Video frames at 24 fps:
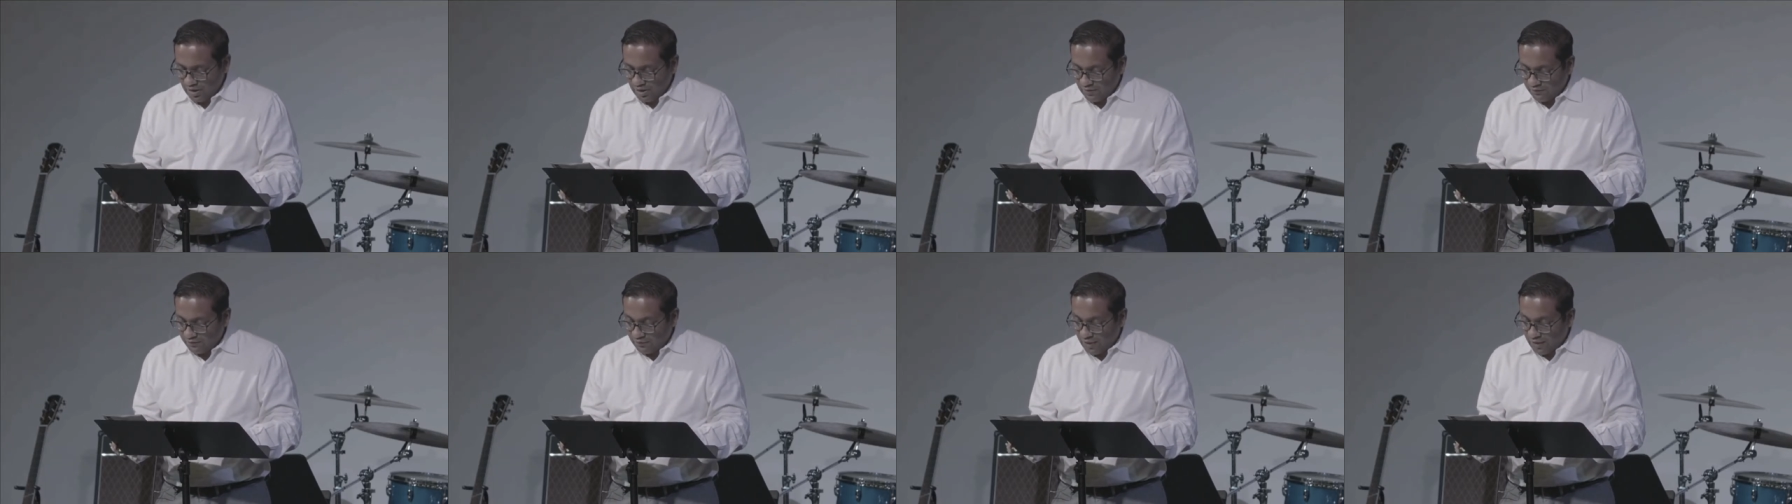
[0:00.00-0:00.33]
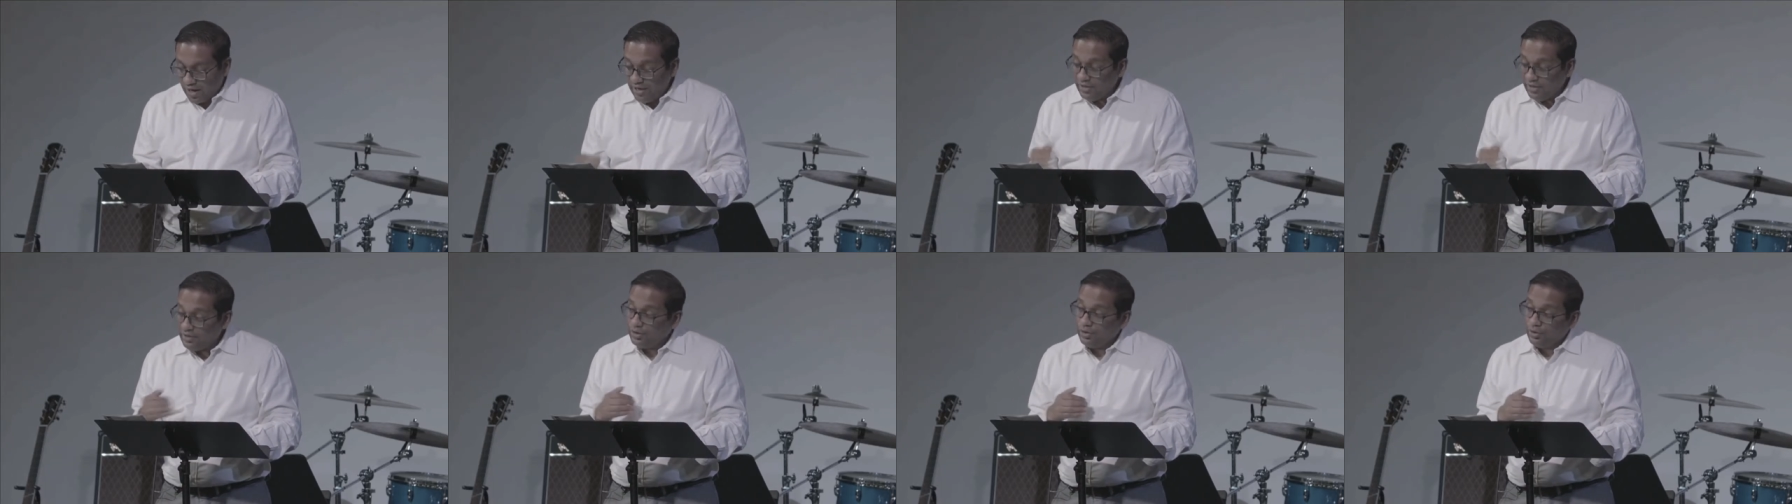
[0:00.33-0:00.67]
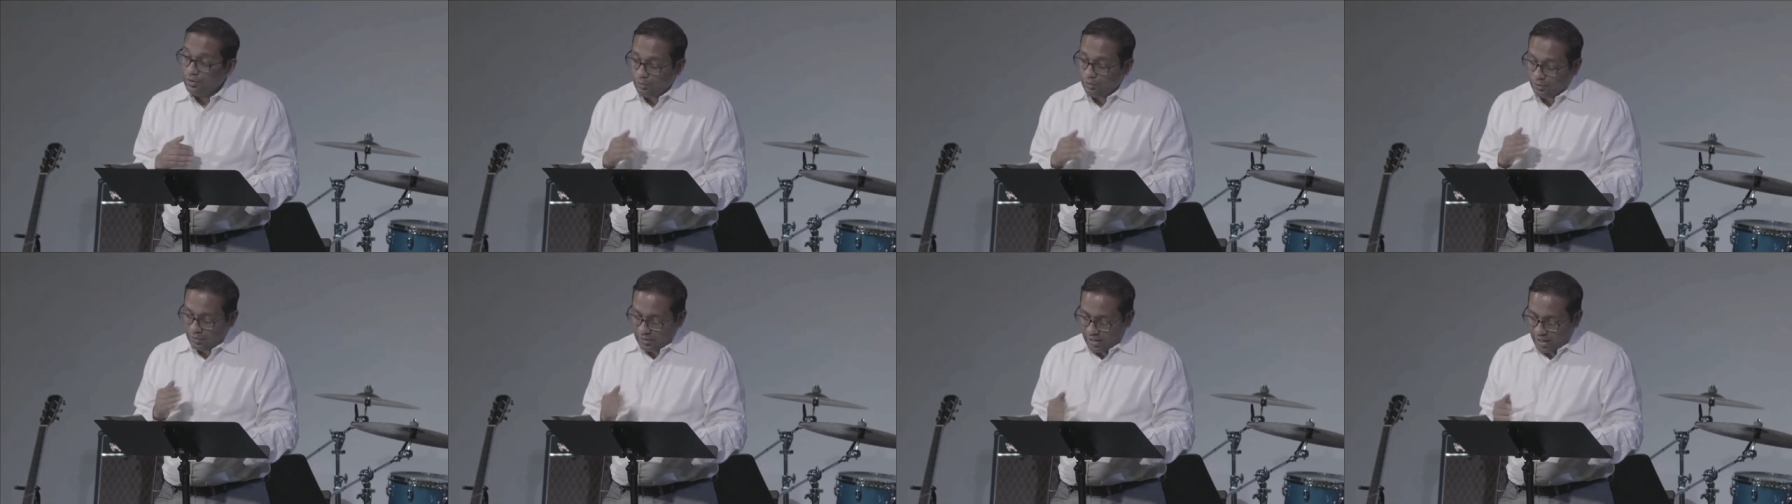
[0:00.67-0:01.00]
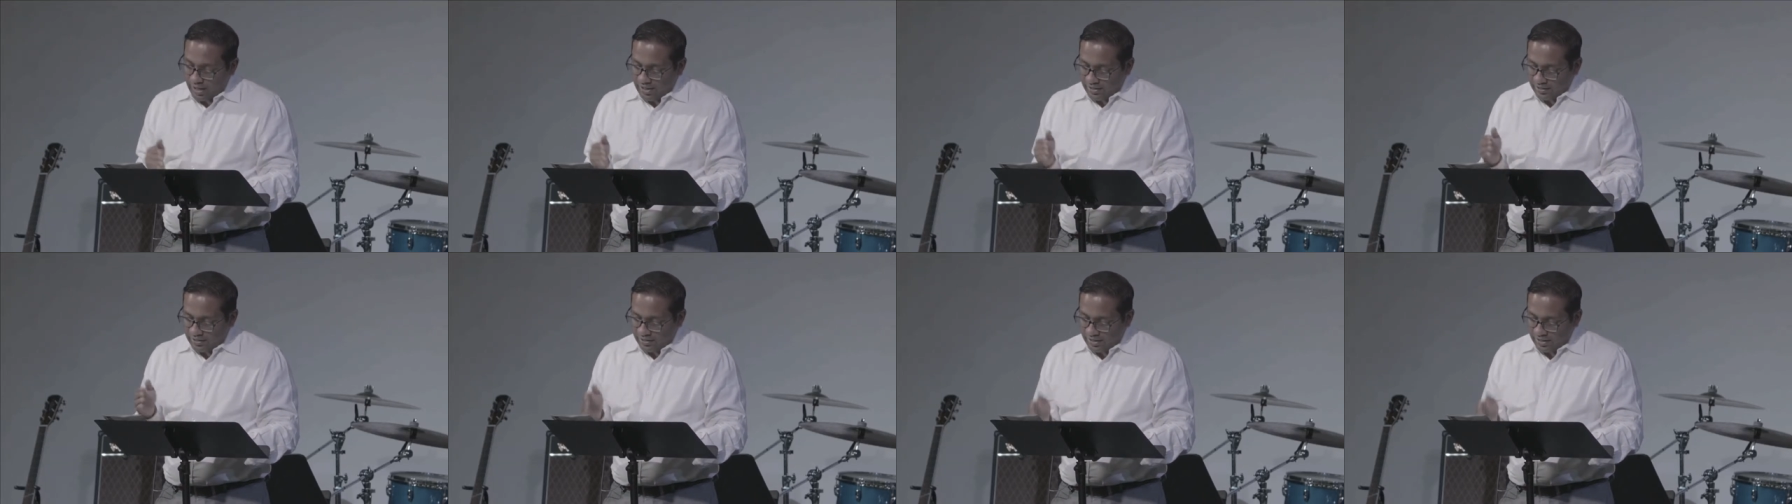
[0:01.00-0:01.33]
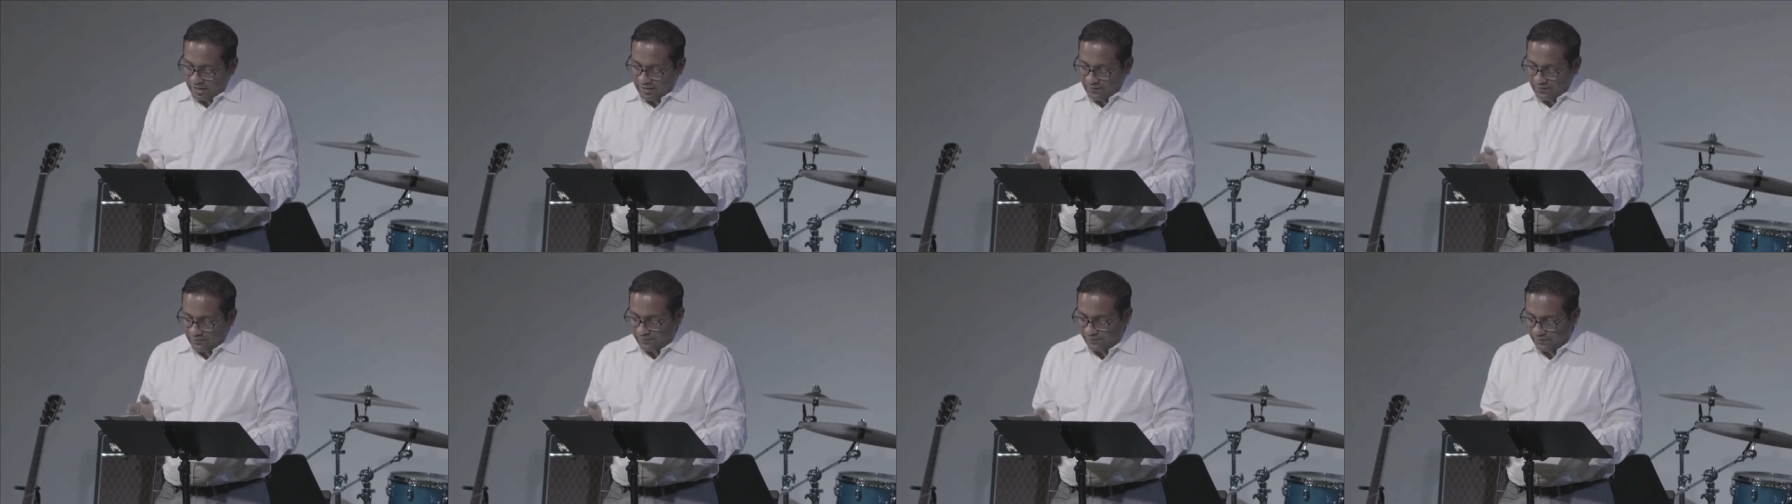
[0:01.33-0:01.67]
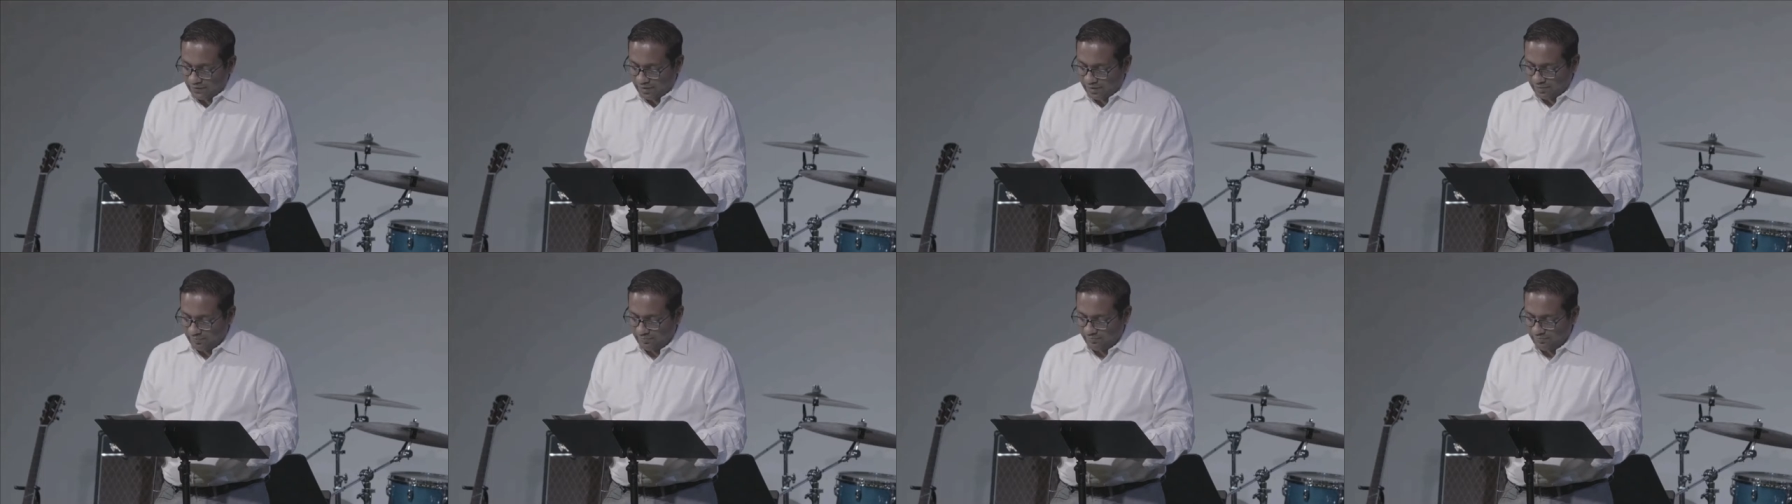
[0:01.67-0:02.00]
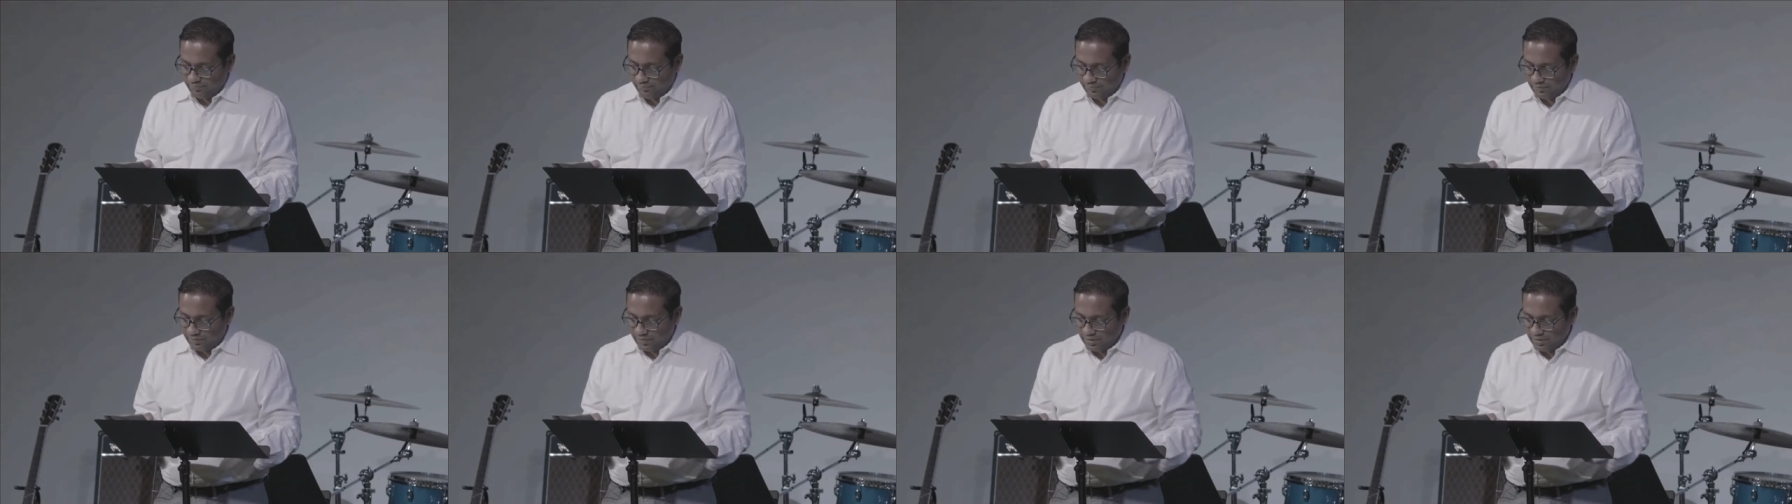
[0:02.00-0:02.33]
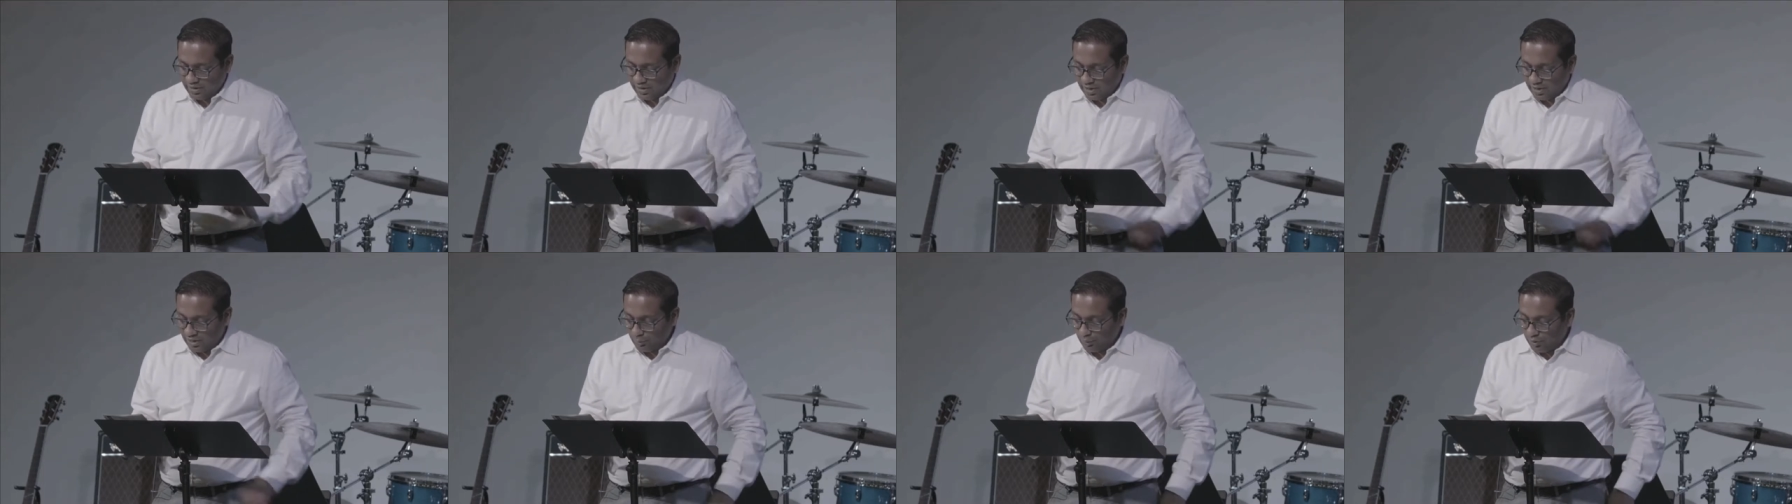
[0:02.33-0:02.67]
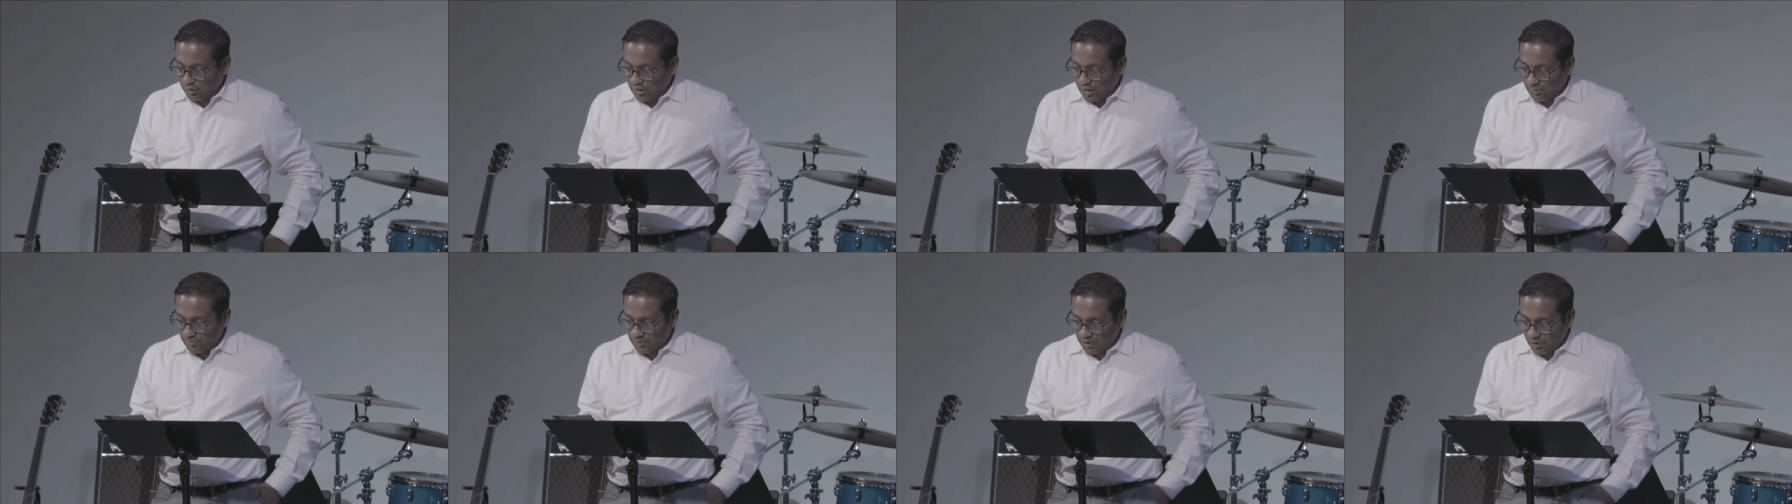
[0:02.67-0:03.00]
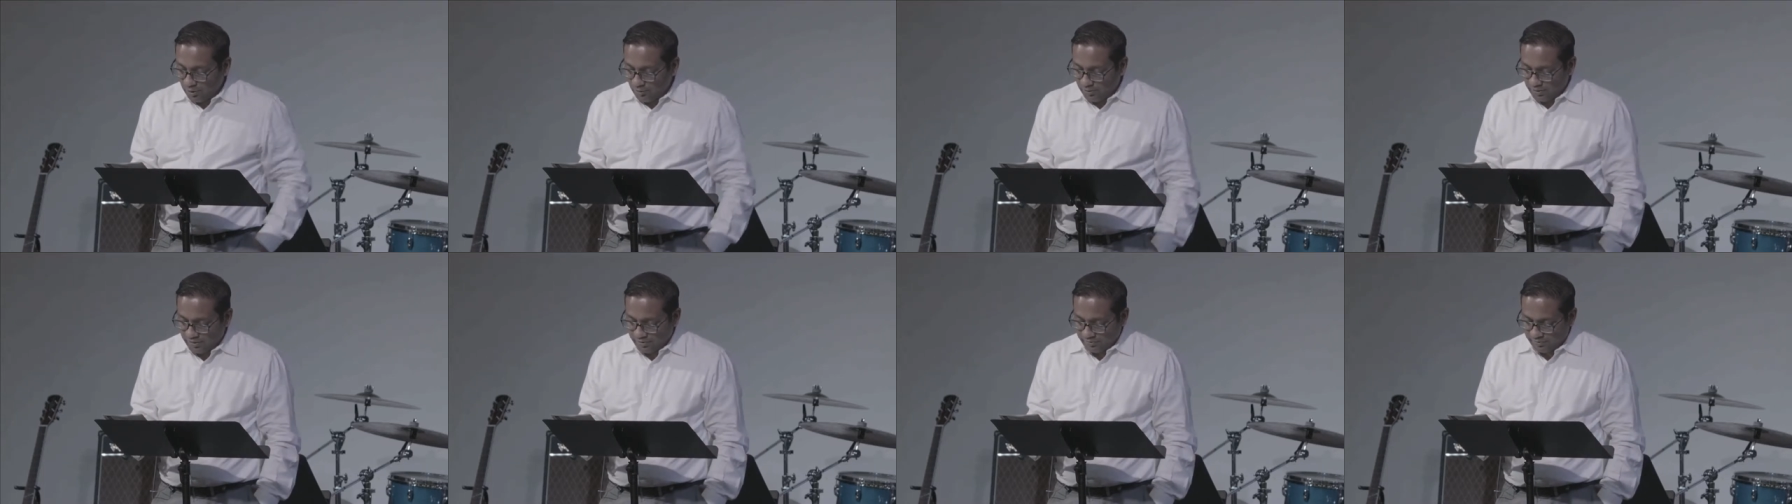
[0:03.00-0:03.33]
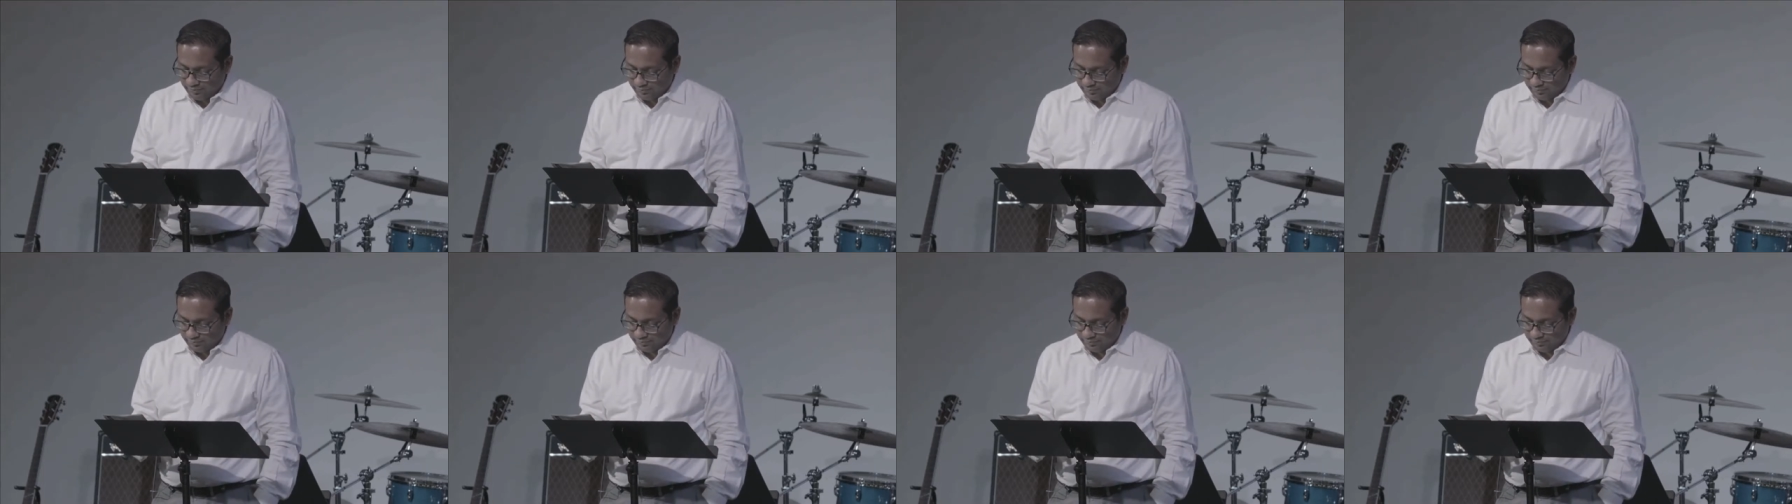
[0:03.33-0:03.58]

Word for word: For I know where I came from and where I'm going,